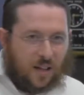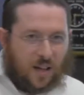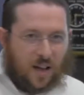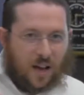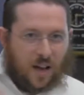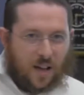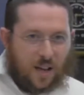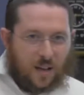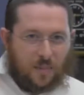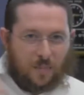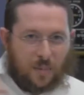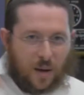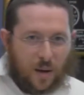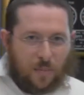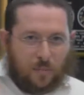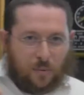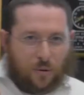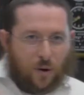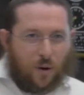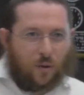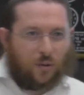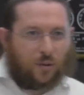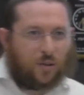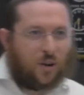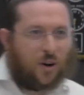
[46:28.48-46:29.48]
a, a
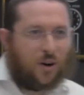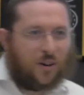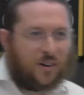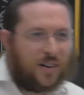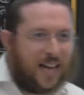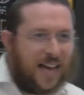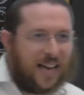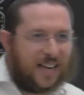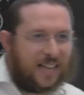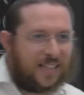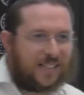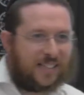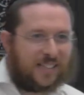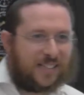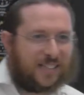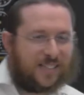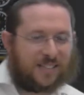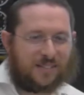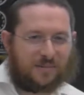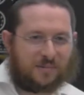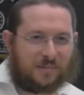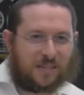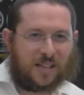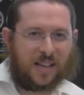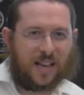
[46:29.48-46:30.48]
proton at
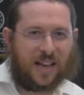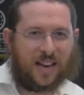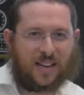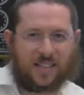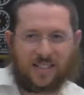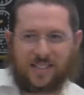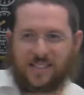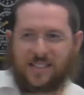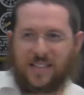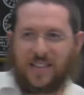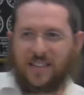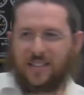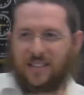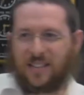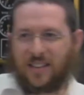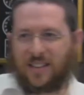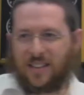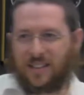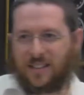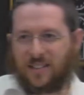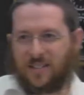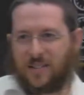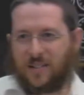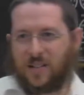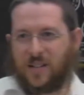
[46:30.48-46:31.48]
its at its
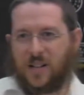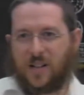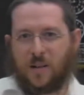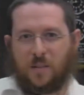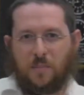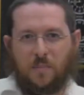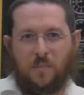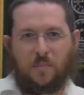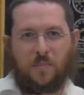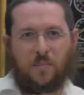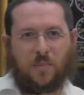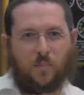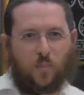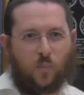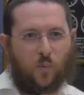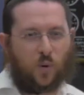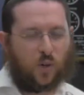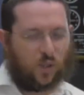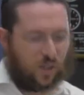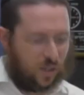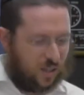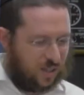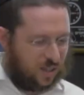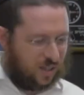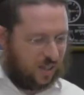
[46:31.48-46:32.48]
center,
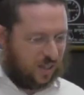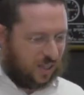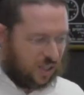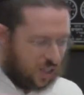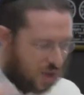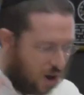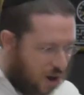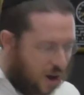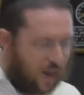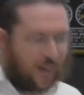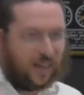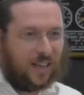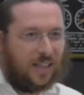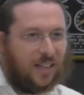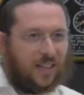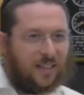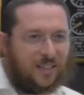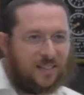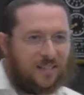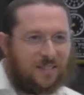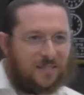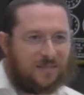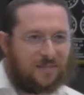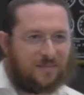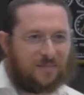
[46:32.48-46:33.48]
which is tiny
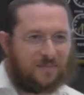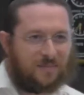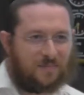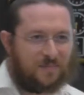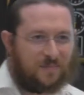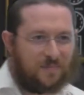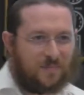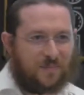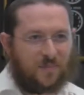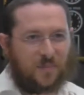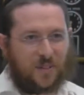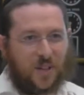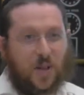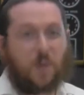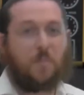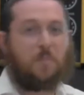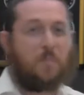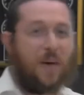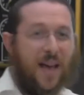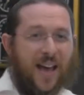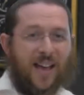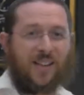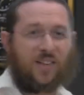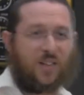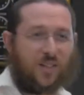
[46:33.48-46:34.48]

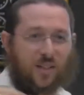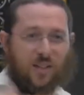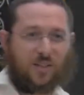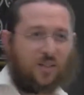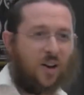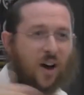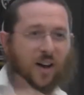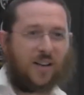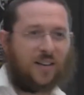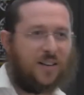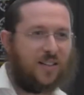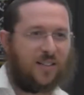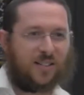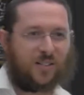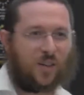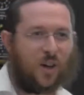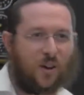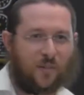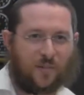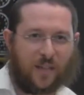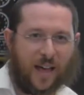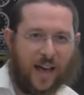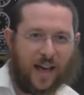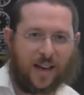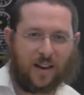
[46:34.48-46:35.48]
compared to the tininess
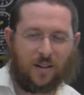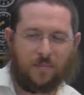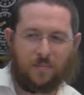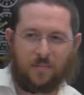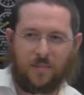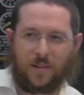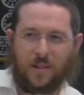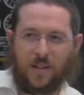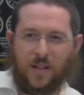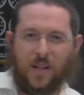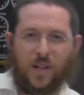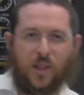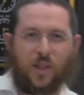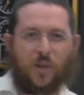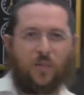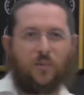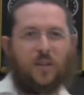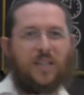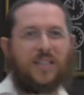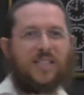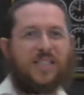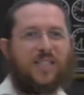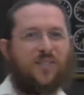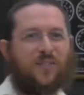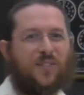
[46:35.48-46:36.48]
of the atom. The
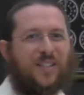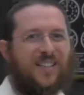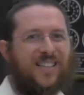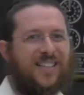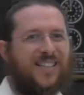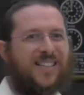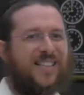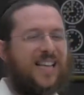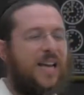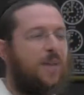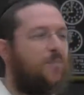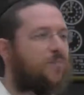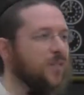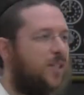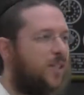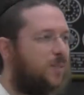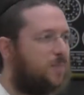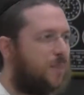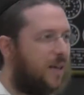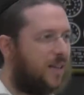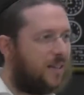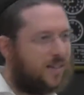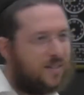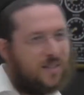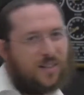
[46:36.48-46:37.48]
rest of it is empty
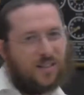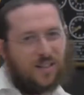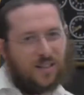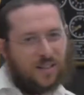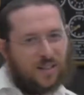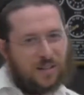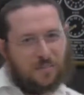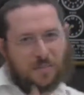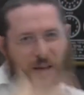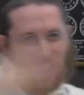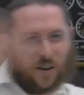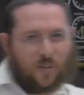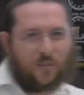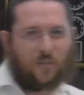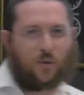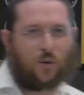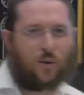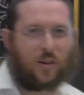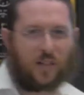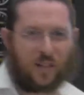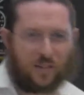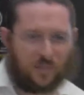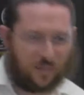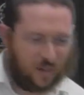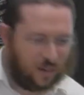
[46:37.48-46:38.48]
space. The the
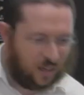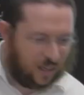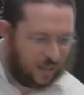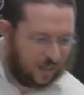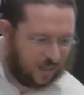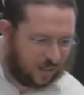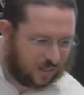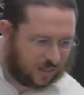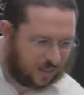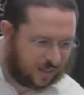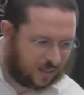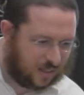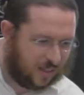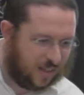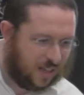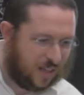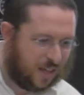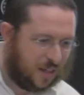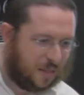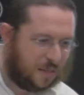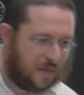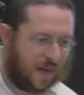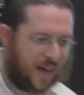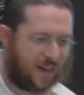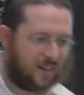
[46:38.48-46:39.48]
metaphor given is
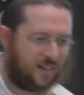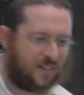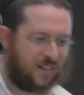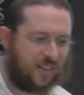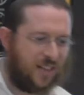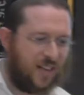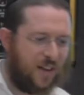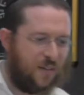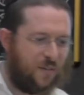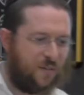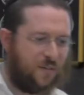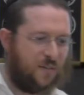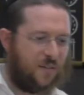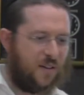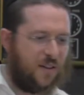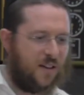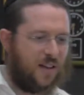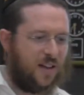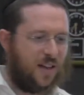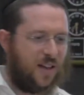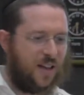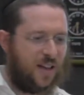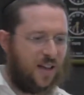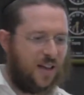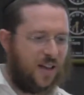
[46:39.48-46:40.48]
that if
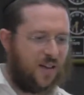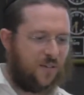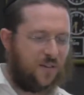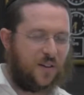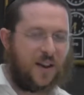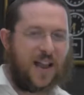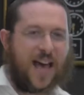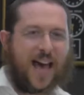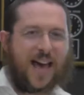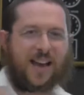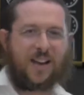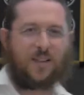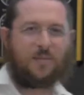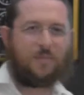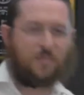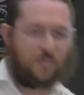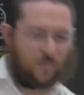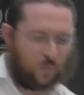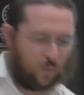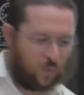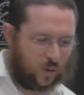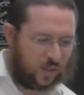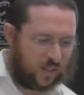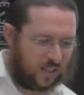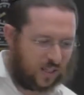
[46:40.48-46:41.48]
if an
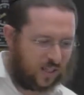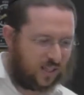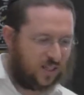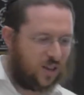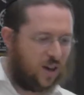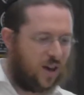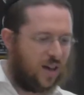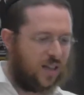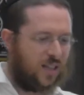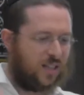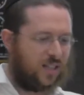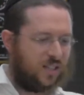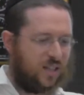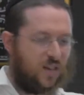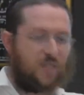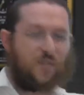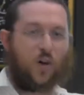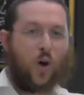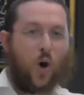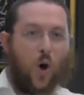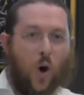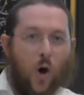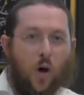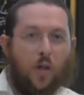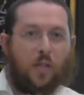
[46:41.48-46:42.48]
atom was the size of
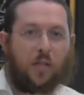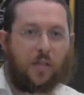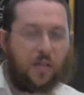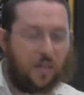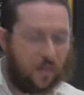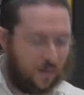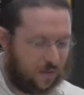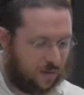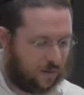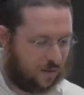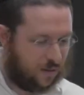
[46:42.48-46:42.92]
Earth,